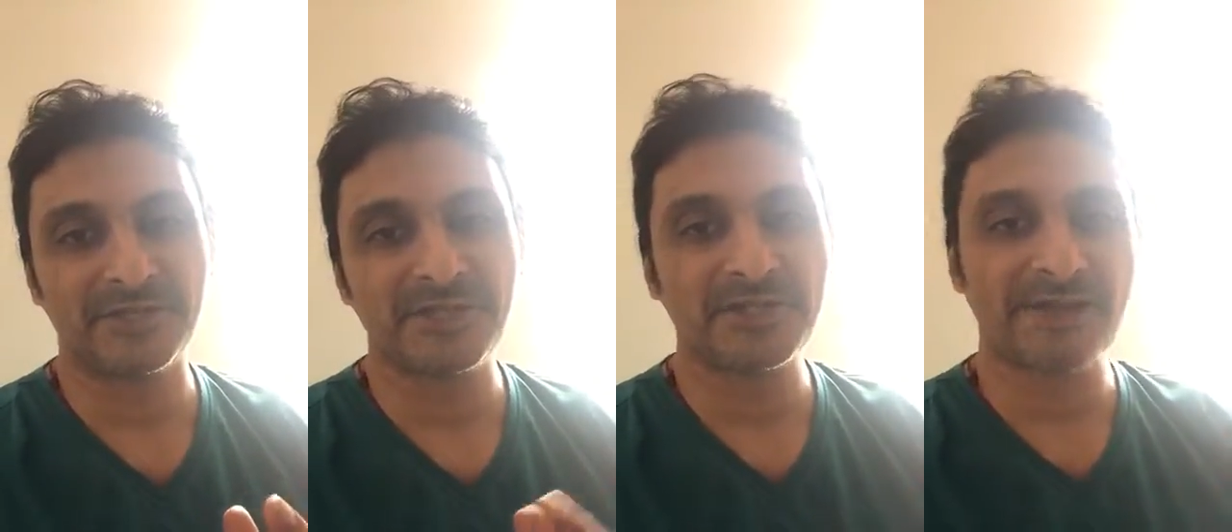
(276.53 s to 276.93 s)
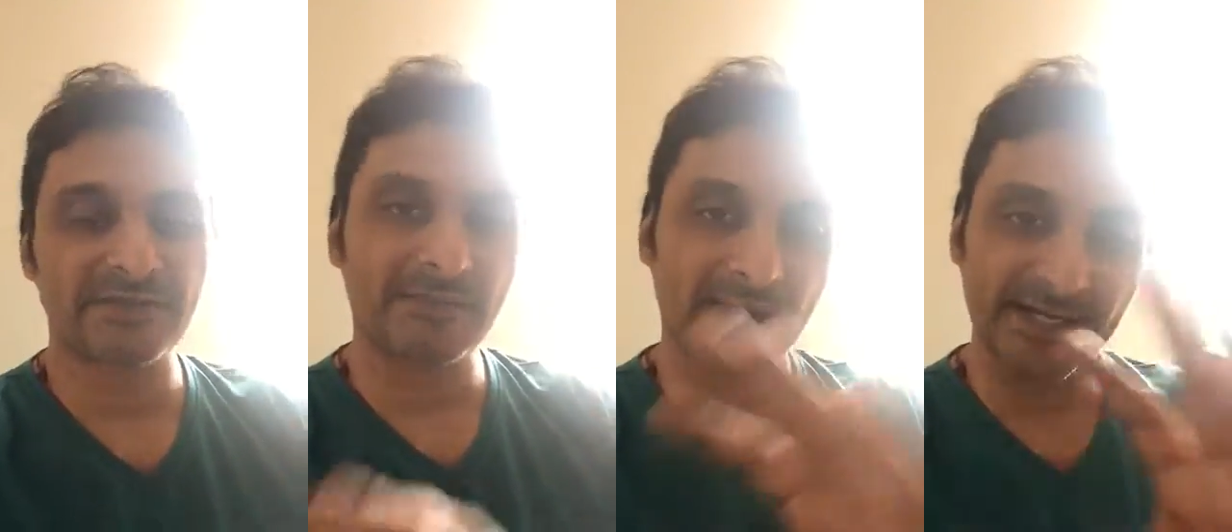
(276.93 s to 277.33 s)
You need to
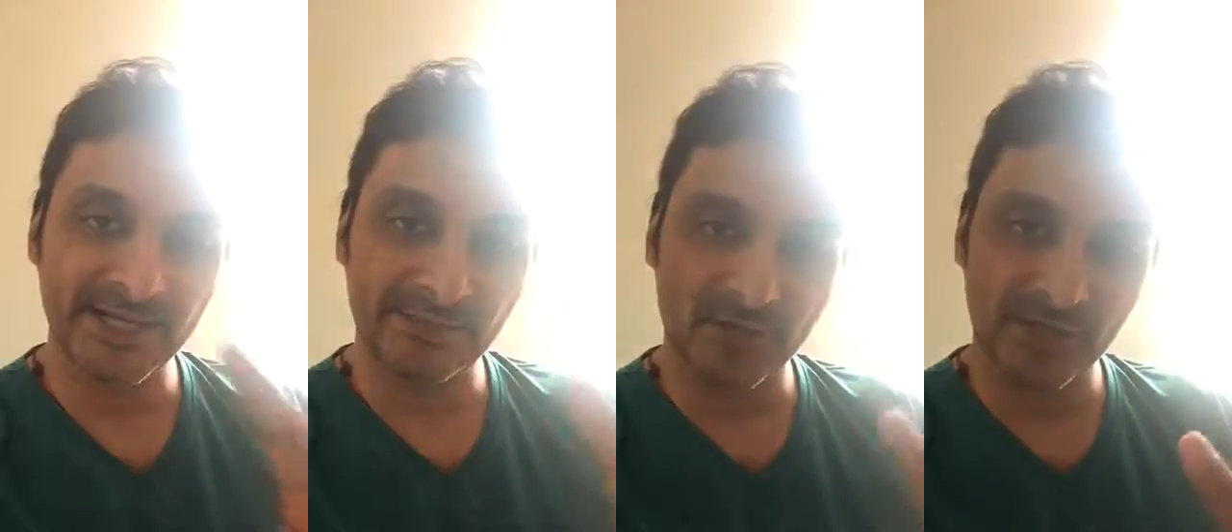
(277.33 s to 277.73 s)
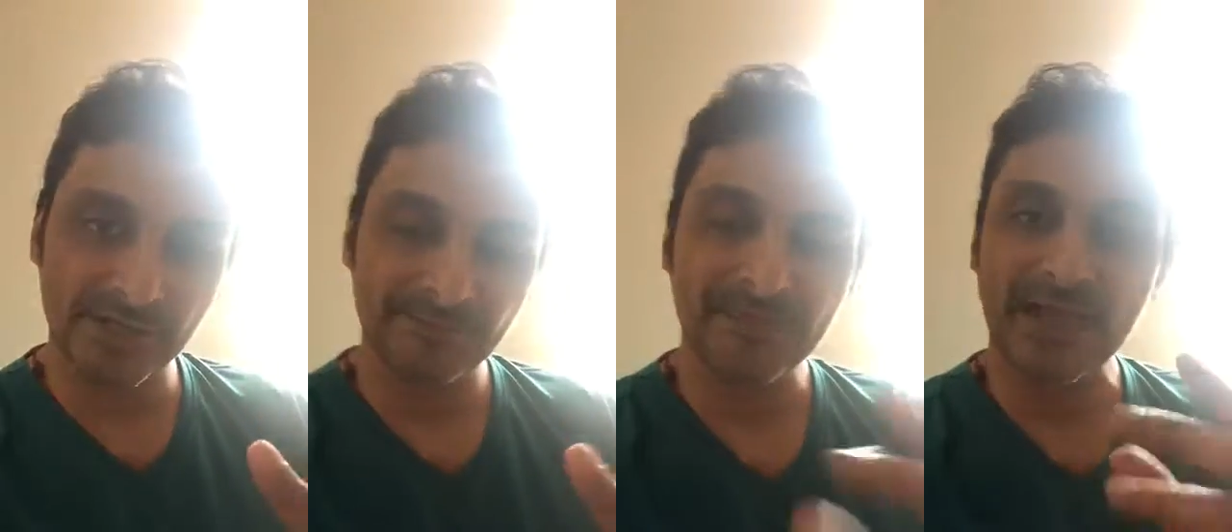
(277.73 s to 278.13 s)
have some idea about
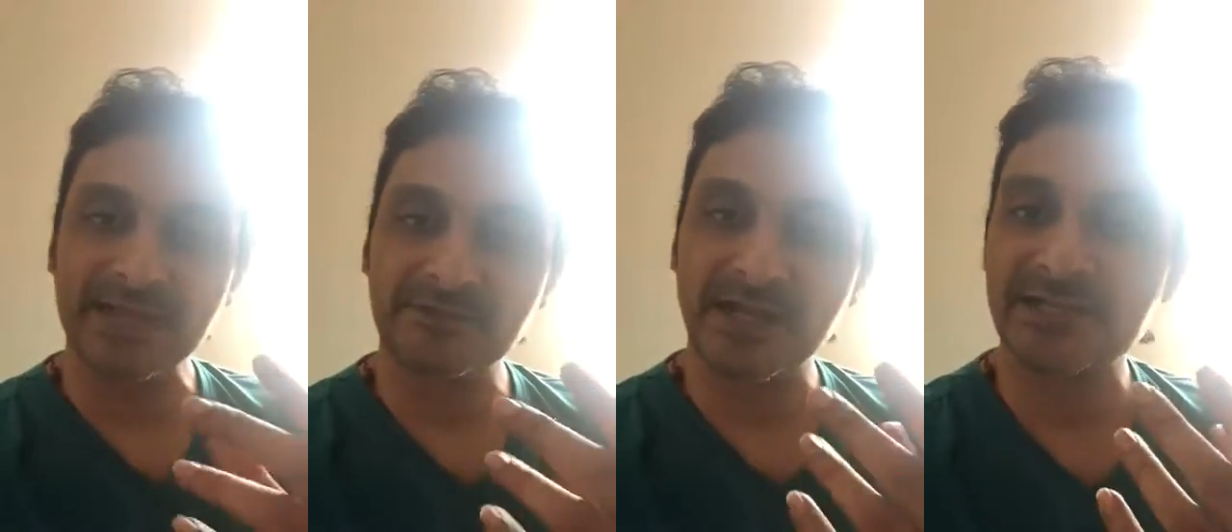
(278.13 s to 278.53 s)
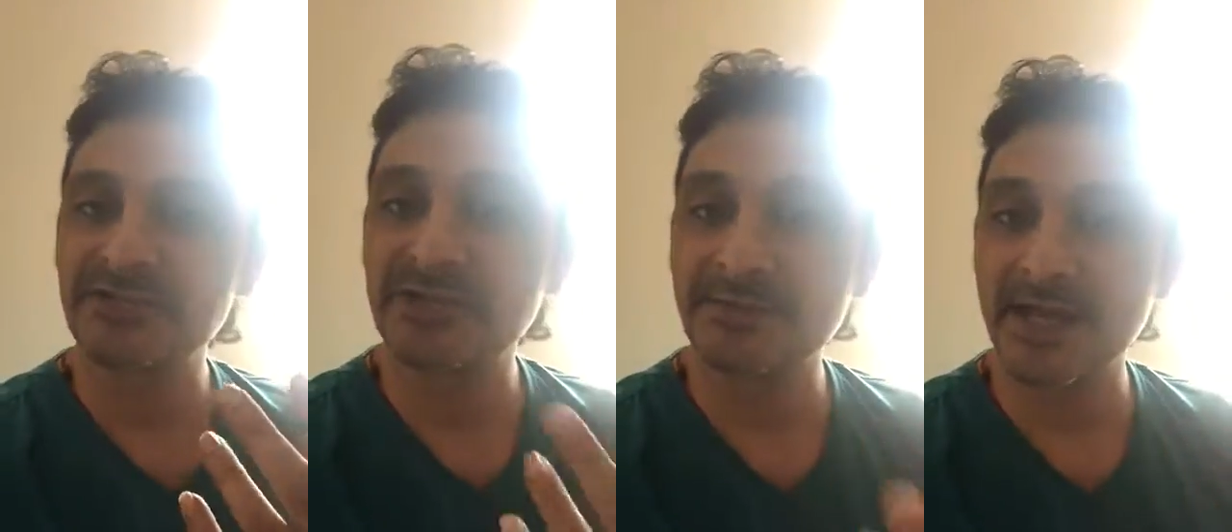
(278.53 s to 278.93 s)
it, as well as
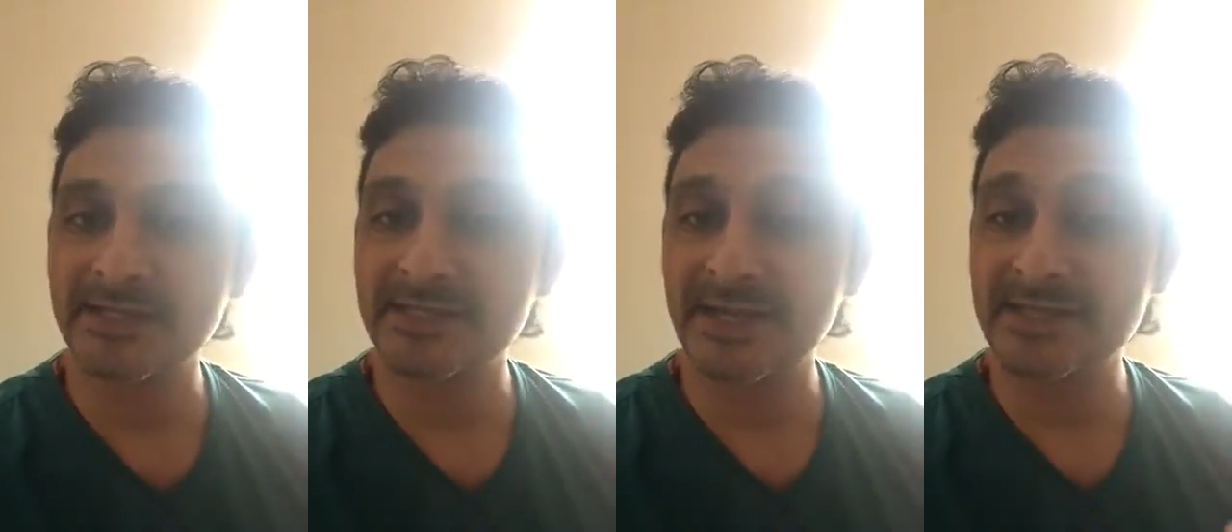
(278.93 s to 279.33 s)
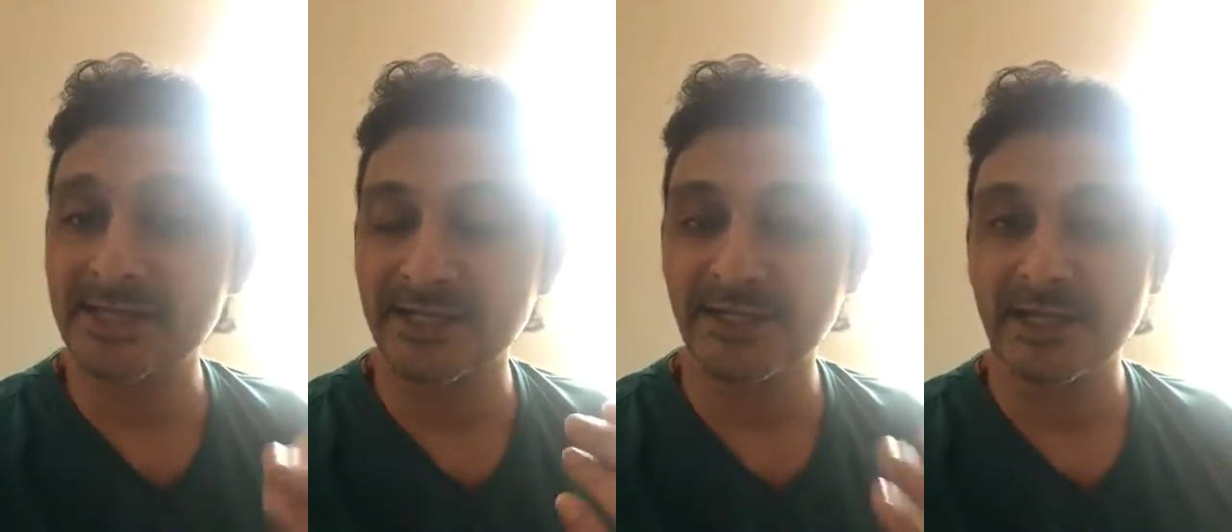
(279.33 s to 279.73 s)
you need to be
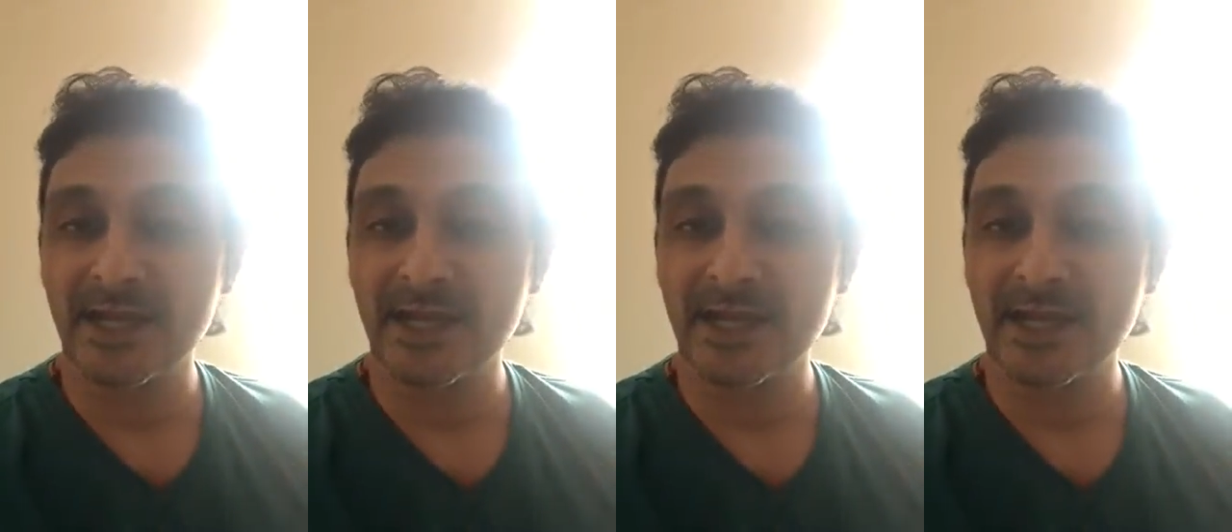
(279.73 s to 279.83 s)
attending.